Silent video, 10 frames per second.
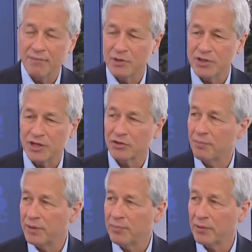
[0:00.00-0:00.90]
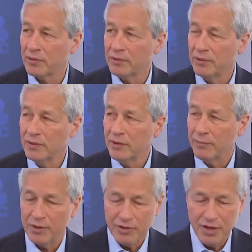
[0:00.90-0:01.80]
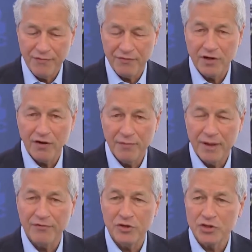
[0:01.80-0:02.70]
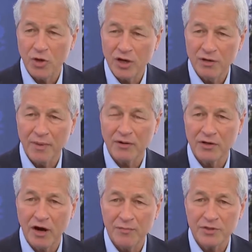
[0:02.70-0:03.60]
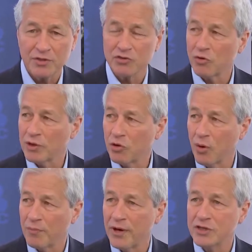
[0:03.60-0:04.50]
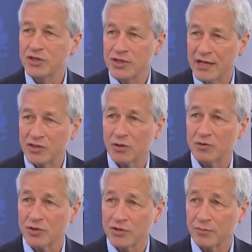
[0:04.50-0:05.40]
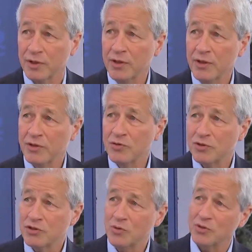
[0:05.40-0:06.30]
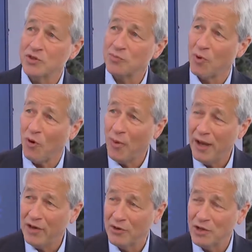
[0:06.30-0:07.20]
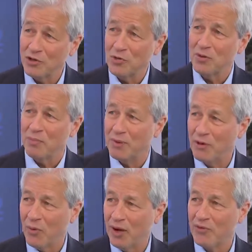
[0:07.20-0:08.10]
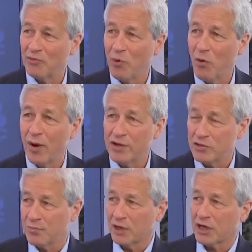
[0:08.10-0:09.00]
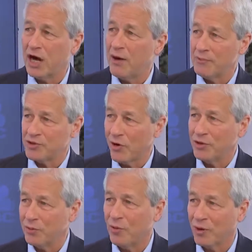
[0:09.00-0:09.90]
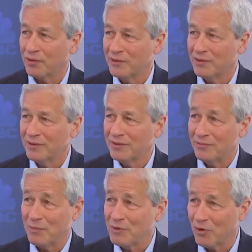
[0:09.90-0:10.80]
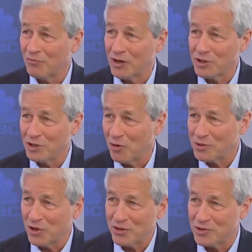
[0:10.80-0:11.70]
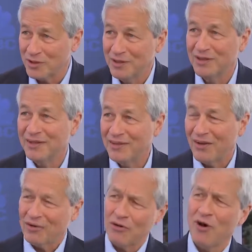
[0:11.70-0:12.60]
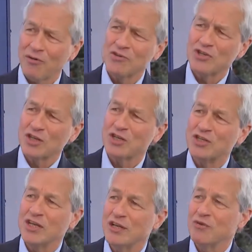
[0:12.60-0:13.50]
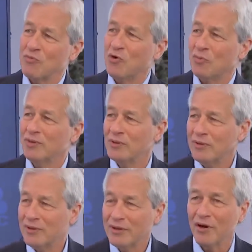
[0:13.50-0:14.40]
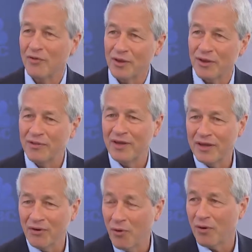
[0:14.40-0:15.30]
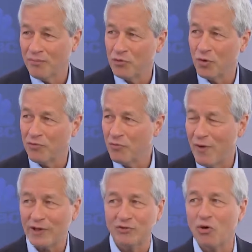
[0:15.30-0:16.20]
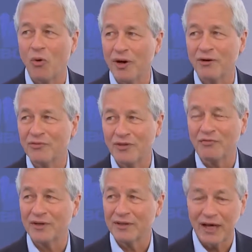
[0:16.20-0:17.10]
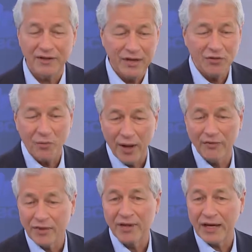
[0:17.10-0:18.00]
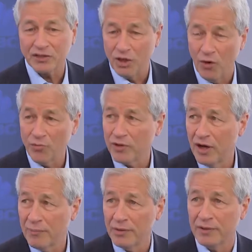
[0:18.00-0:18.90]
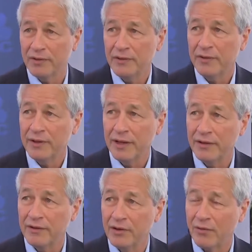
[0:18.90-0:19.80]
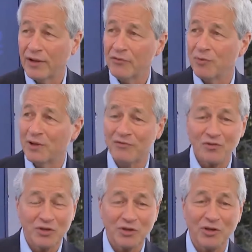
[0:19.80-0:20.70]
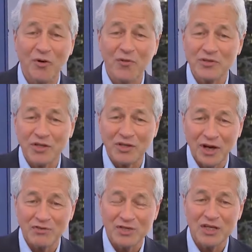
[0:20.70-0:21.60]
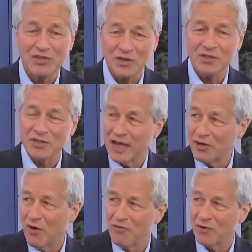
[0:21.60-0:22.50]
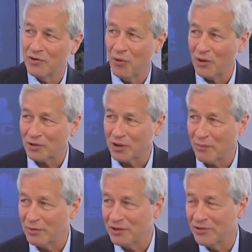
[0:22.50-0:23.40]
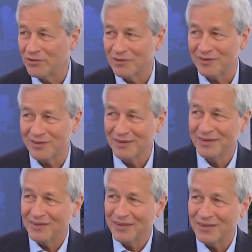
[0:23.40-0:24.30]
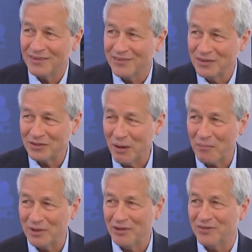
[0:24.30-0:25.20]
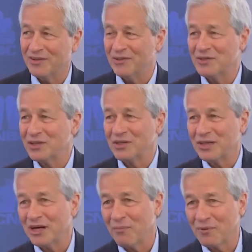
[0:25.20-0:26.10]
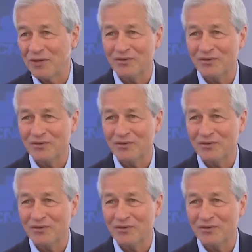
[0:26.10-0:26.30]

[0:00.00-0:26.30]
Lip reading: particular people. But if you're talking about governments controlling corporations, that's socialism. You can do it in a small way, or you can do it in a big way. The small way is to put a commissar on your board. Remember the old Russian commissars? That's all. They're just going to sit in the room, or do it through regulatory or stuff like that. The other way is that they actually own the company. And, that's why if you look at all these other countries, they start to take over the oil companies and then the steel companies, then the utility companies.